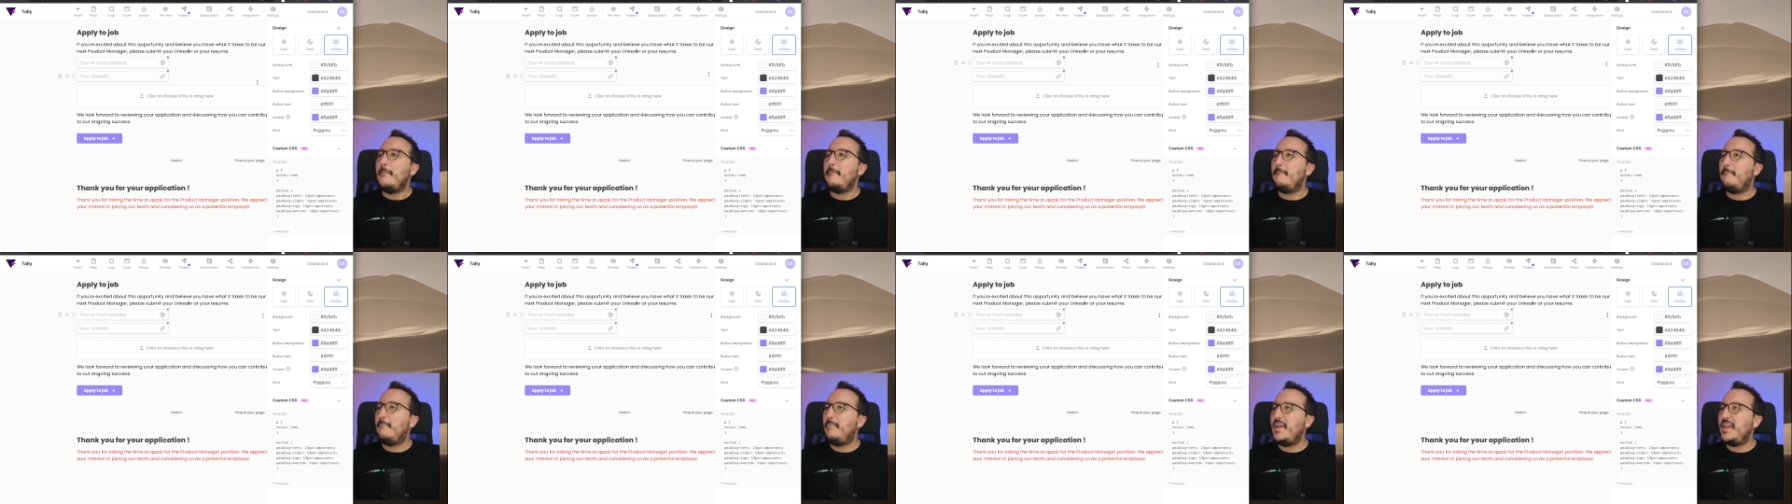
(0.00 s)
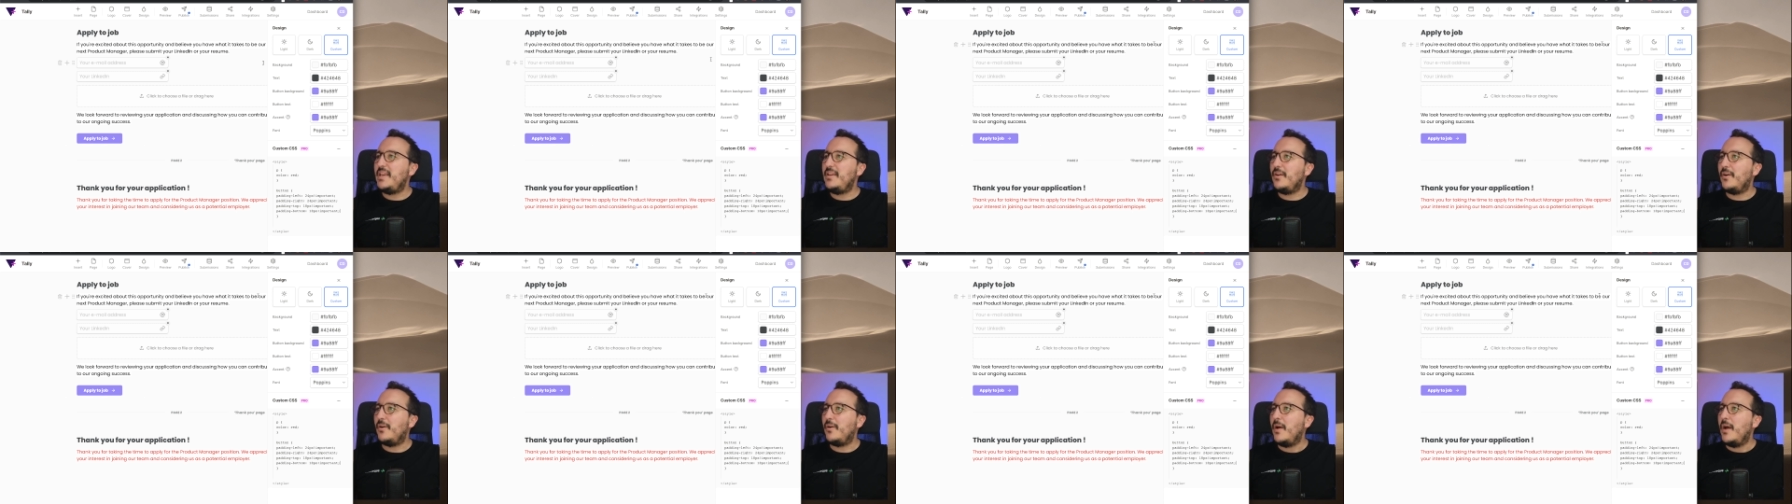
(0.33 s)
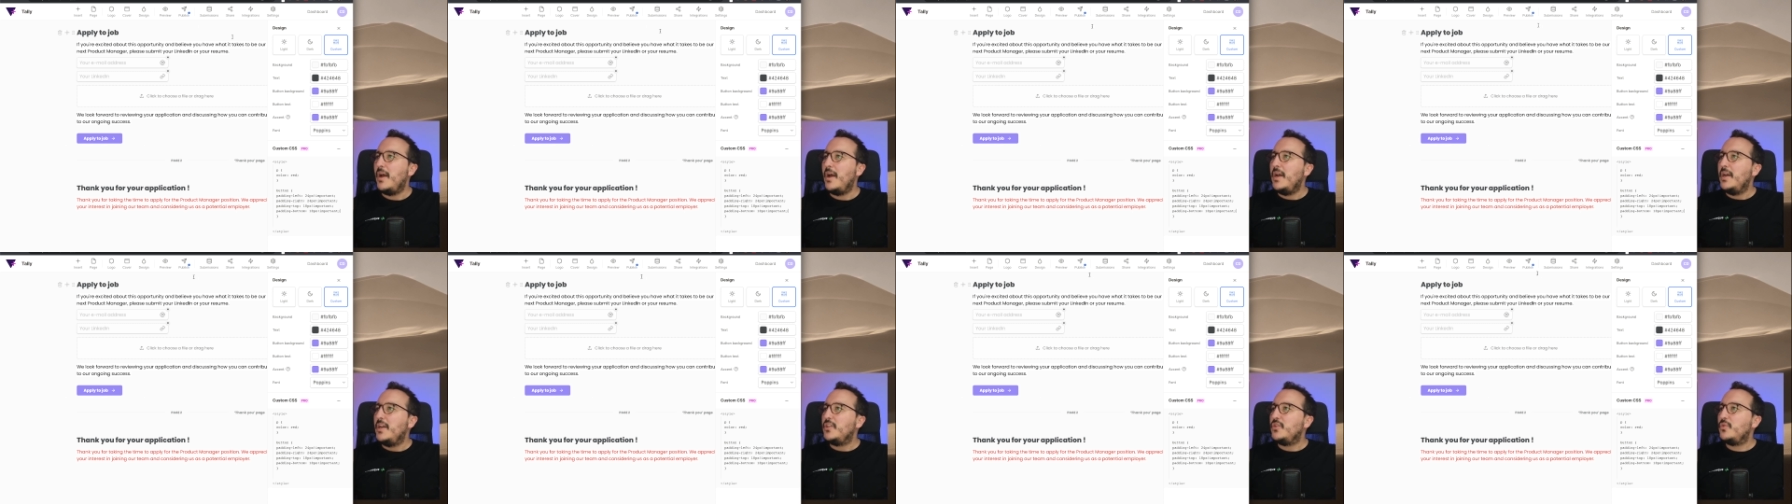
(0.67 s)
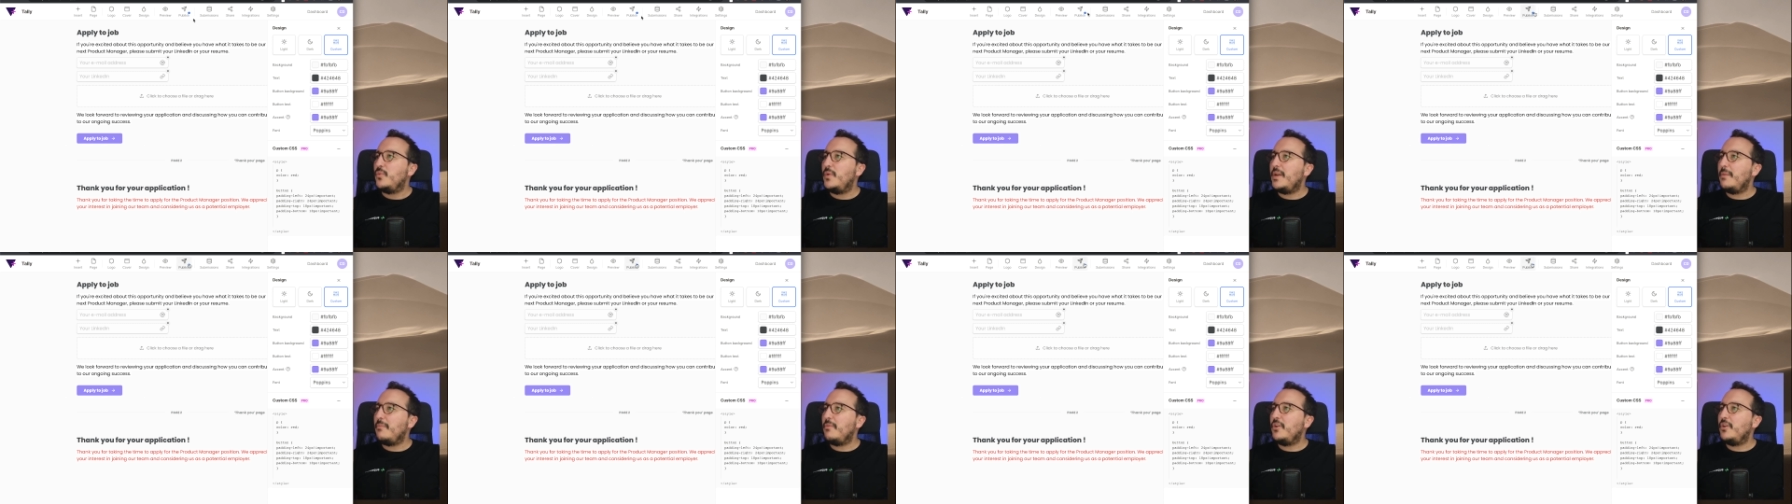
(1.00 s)
bigger. So
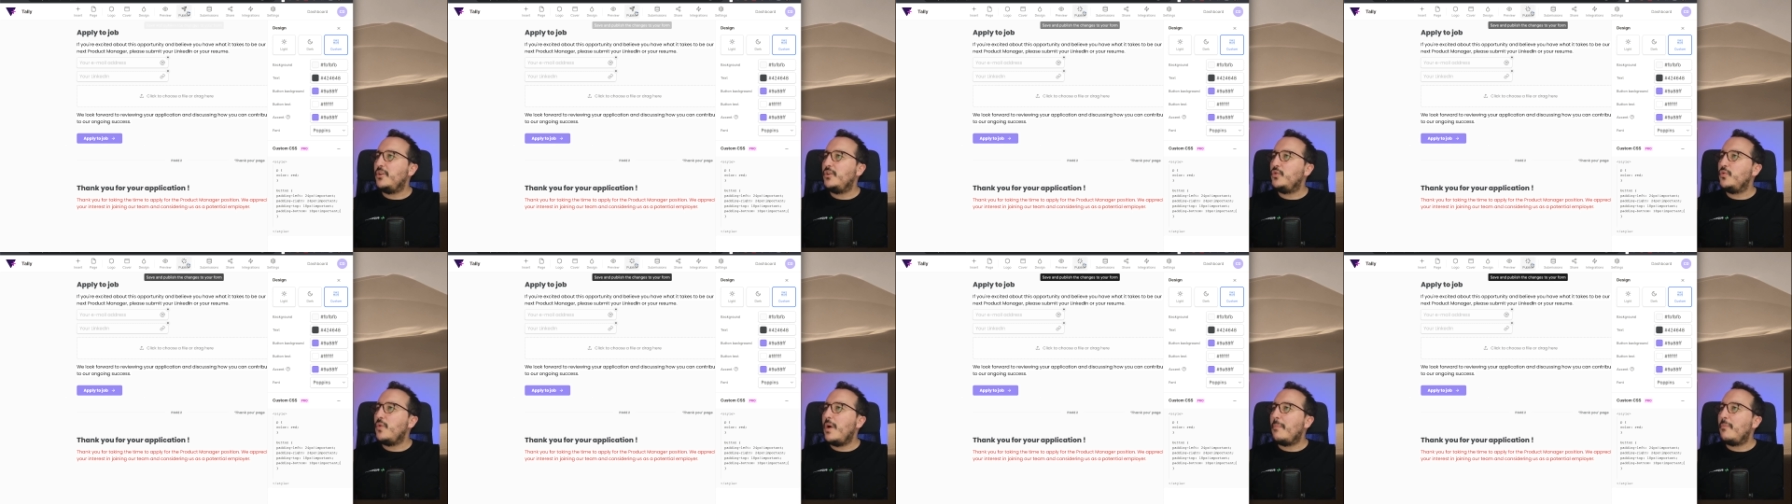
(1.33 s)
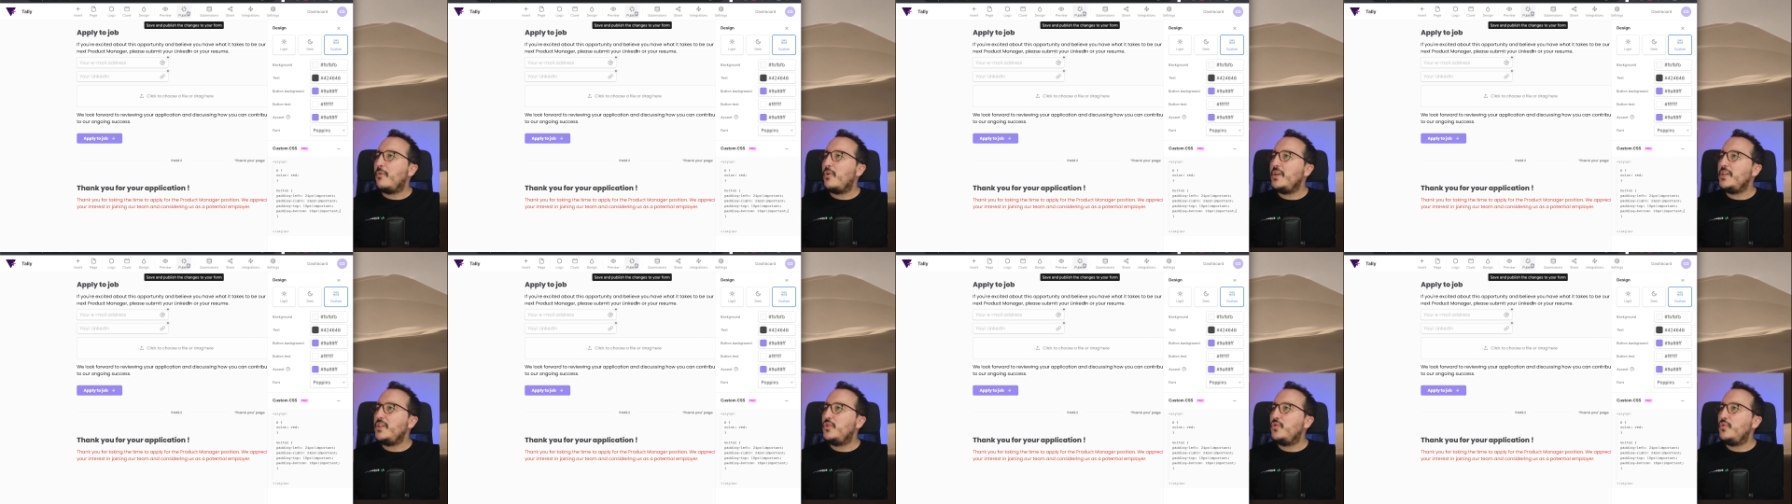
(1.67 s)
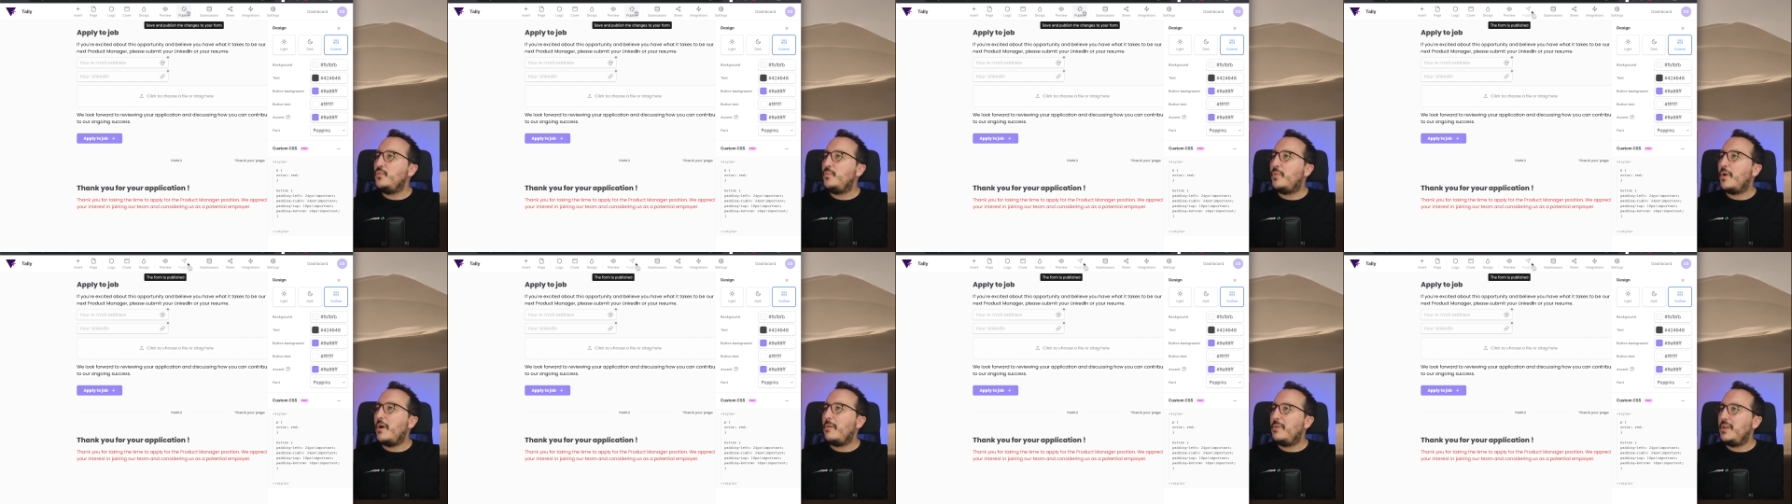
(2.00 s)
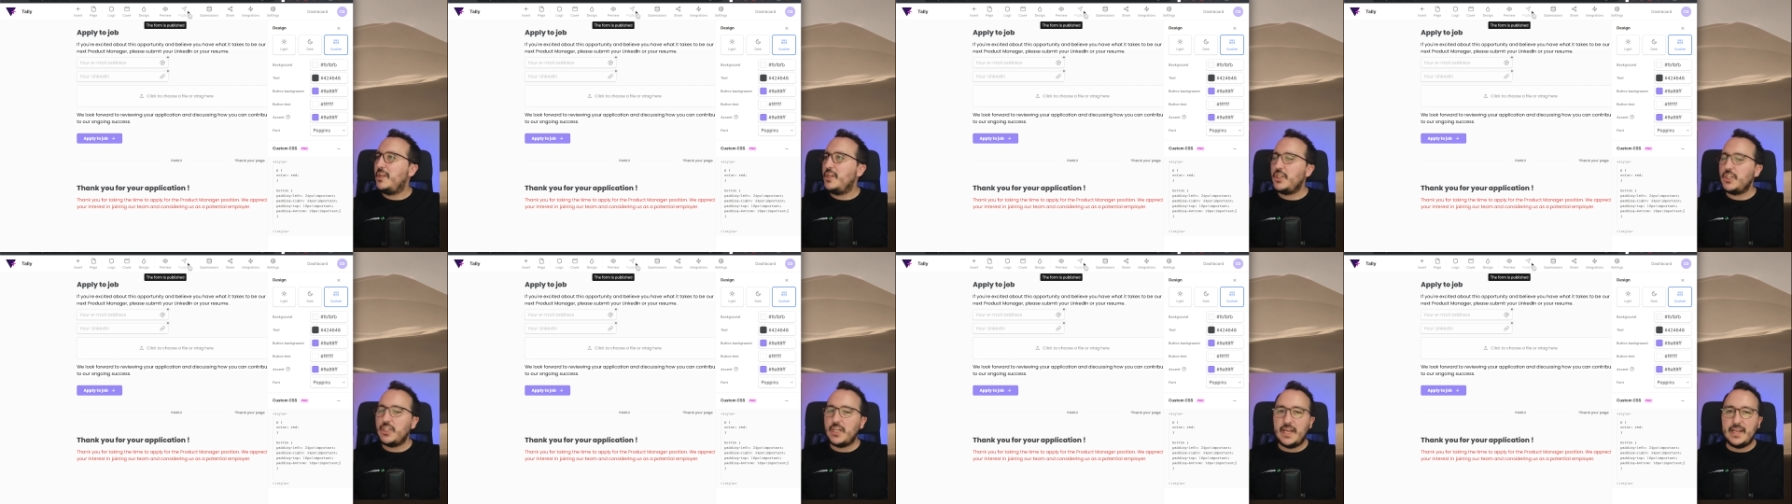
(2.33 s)
what I'm going to do, I'm going to publish